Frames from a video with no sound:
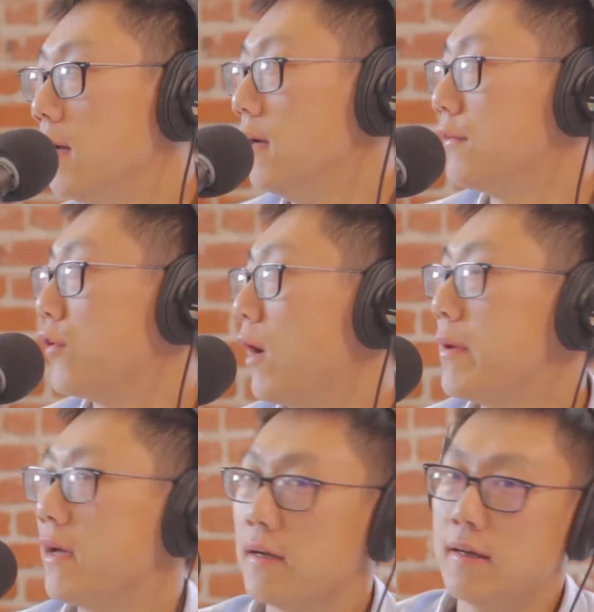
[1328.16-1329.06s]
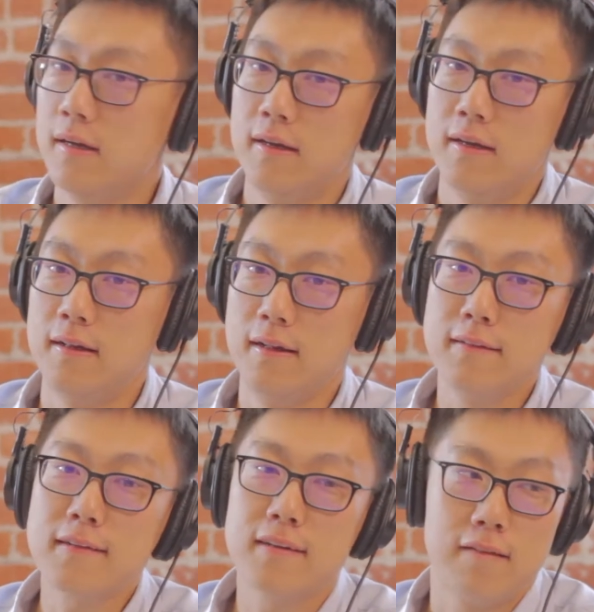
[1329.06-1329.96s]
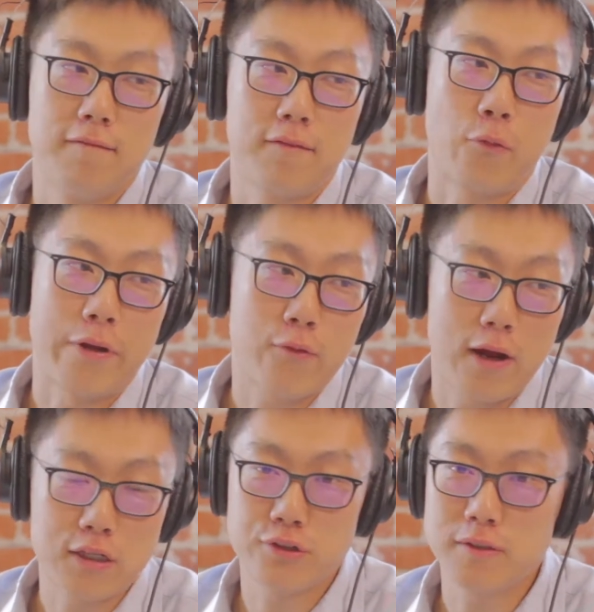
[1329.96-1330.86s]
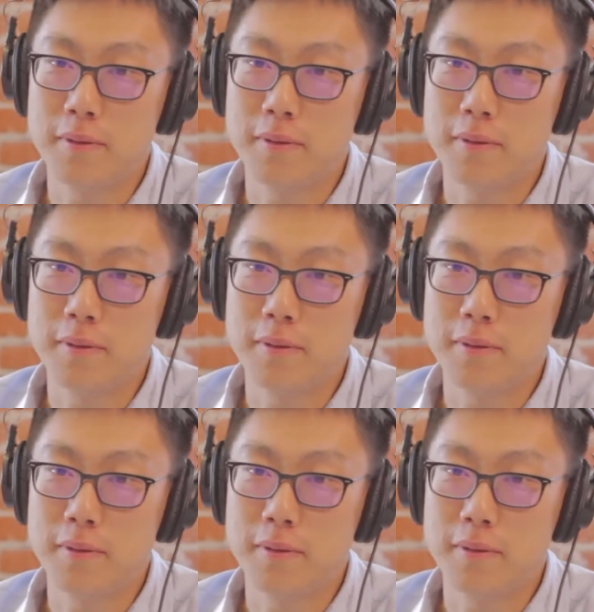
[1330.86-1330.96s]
So, I mean, that's a great question,